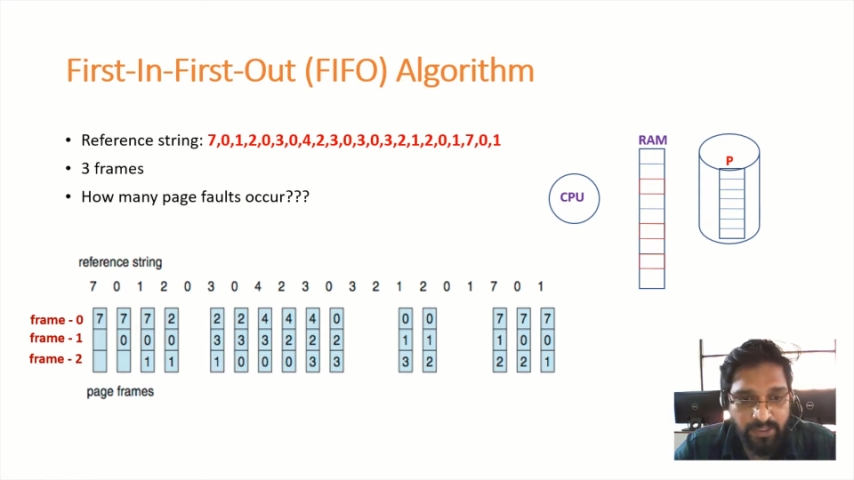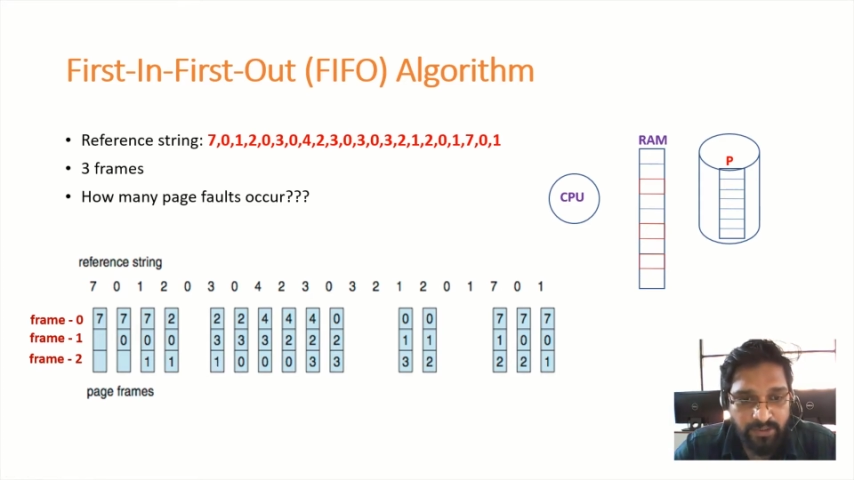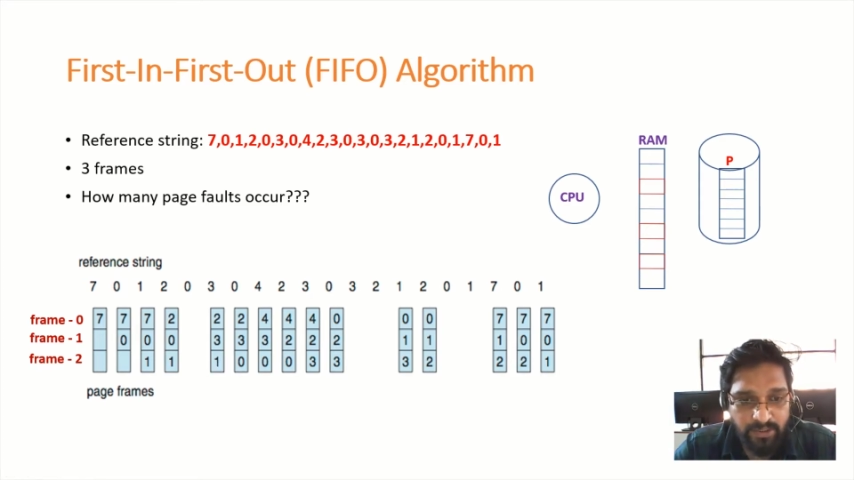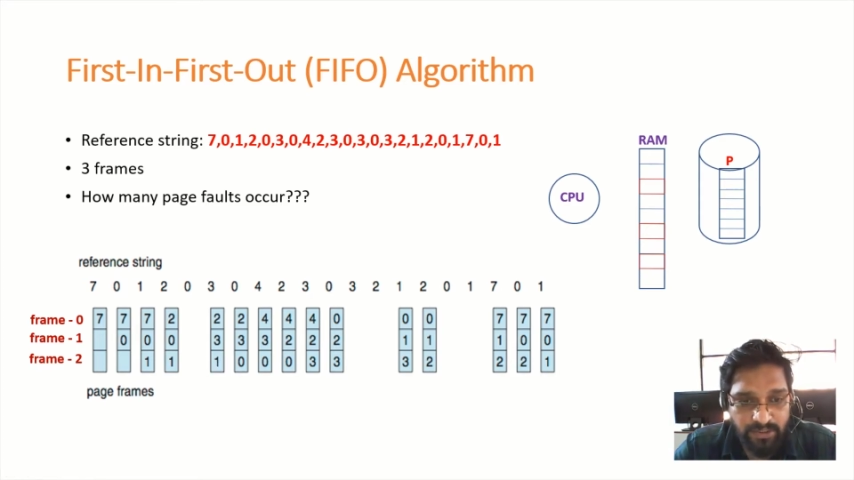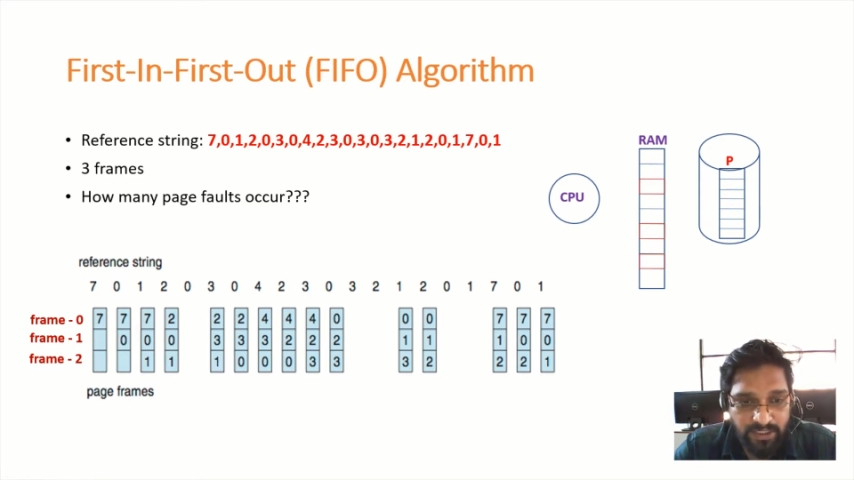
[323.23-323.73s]

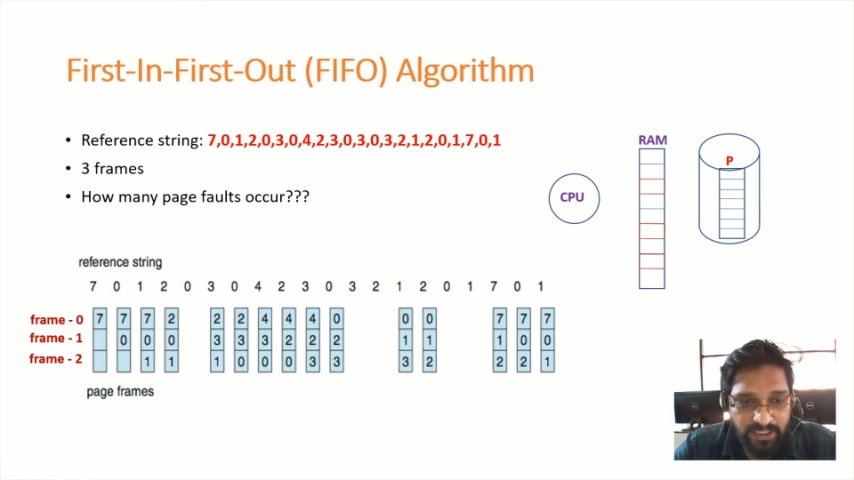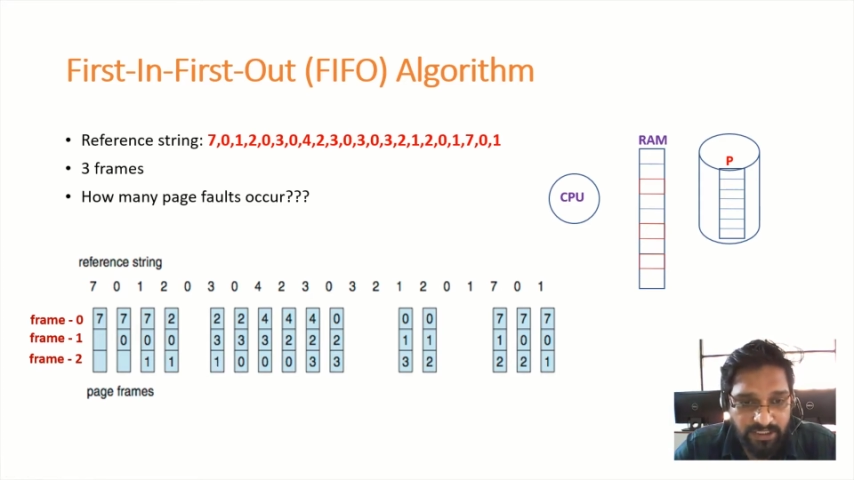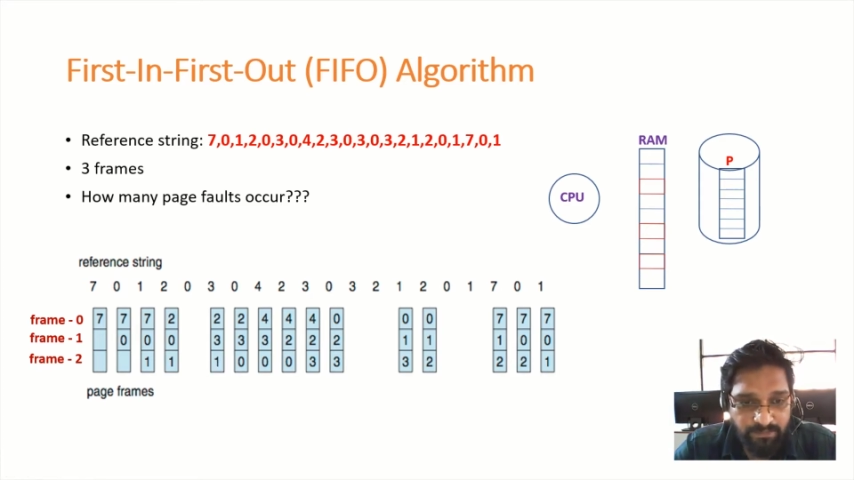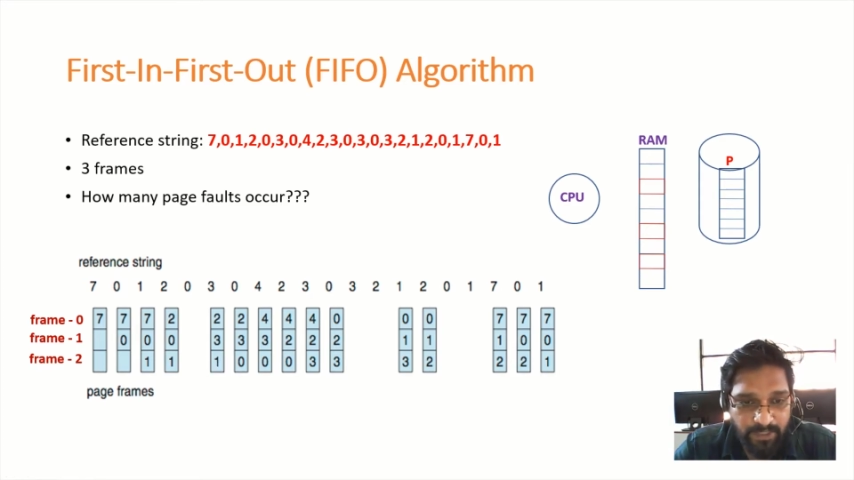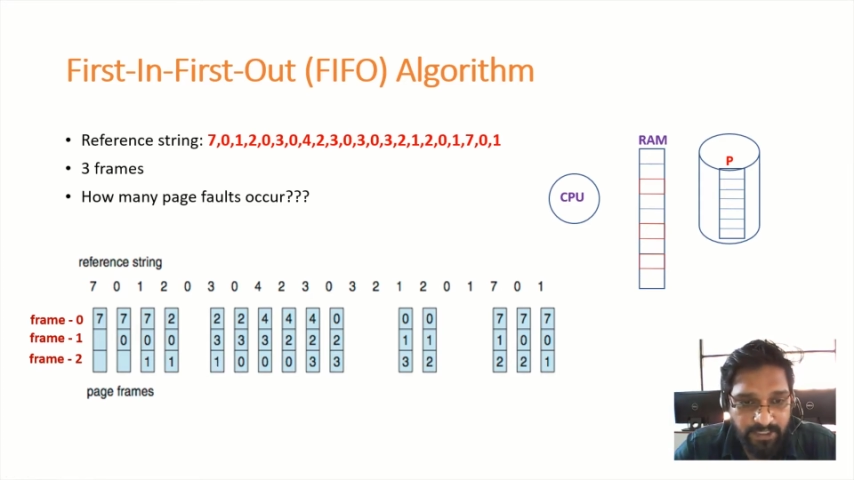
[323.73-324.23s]
So
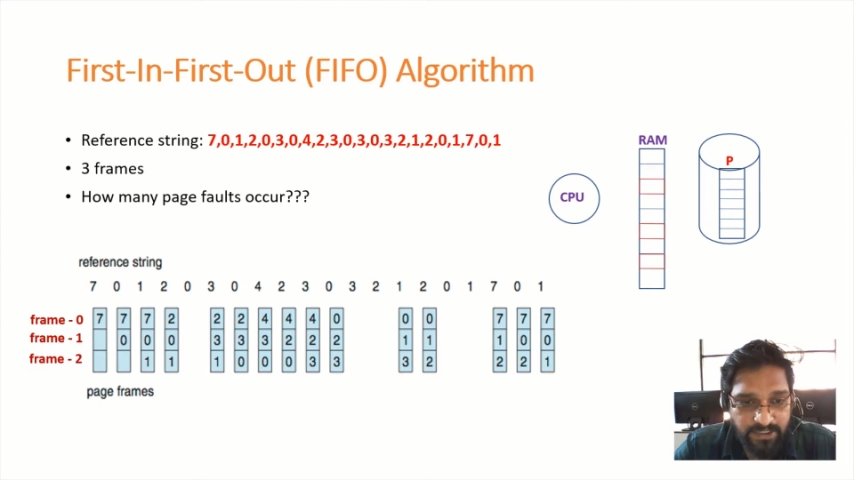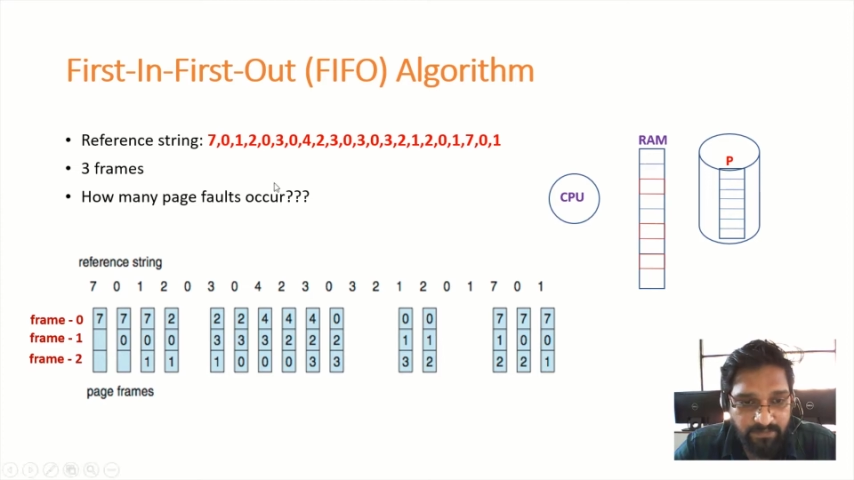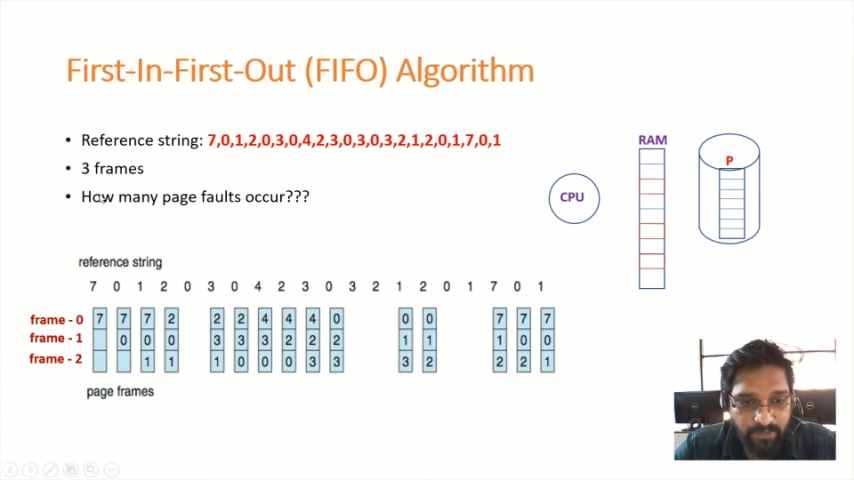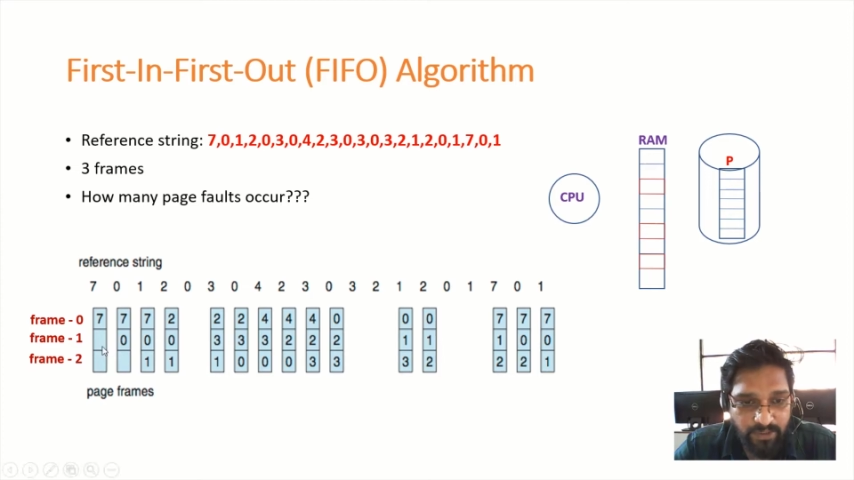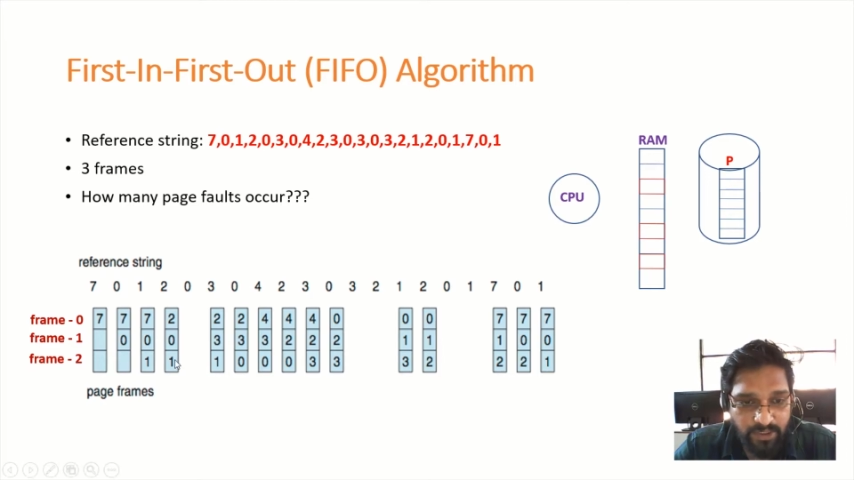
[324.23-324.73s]
since page
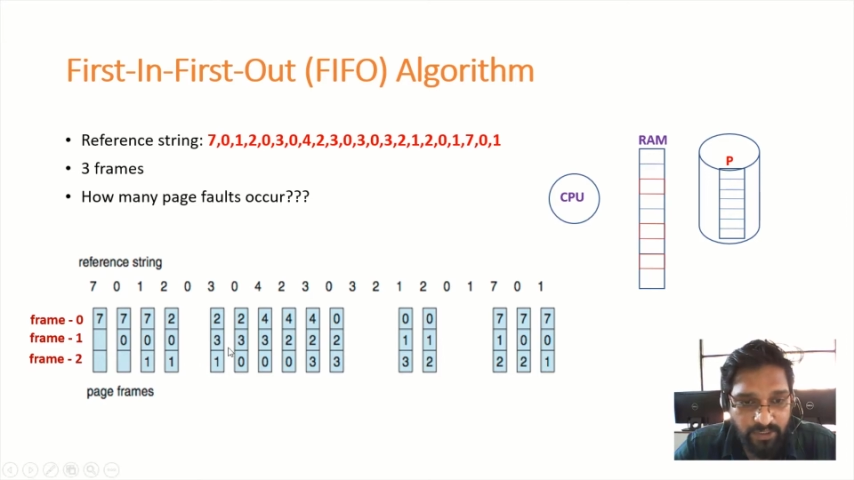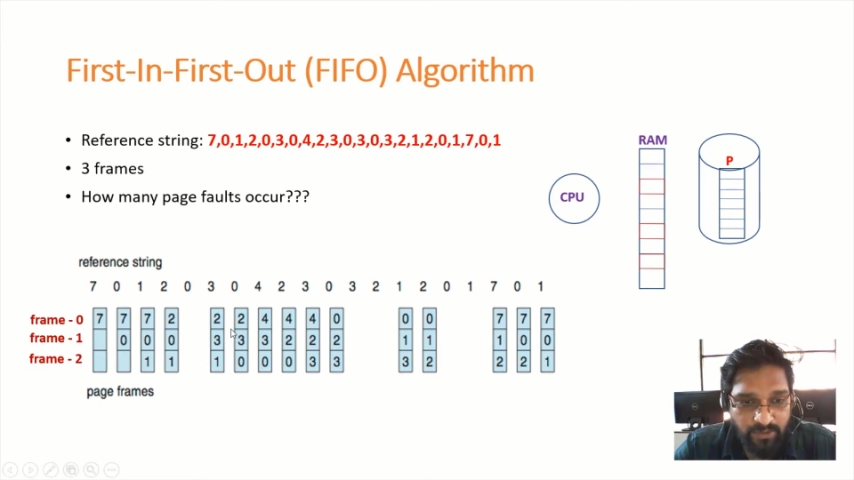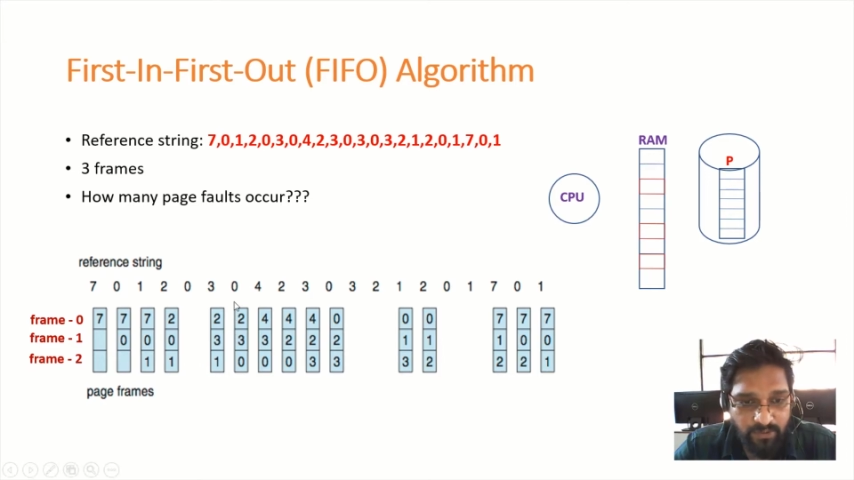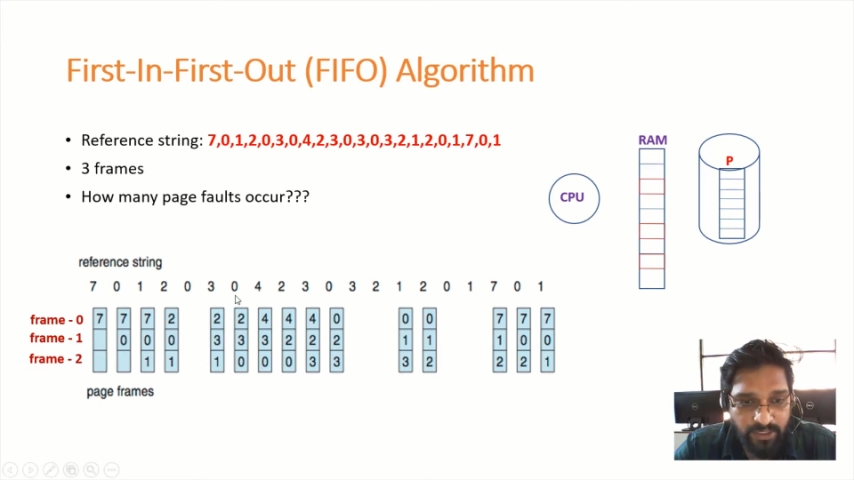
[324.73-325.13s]
number 0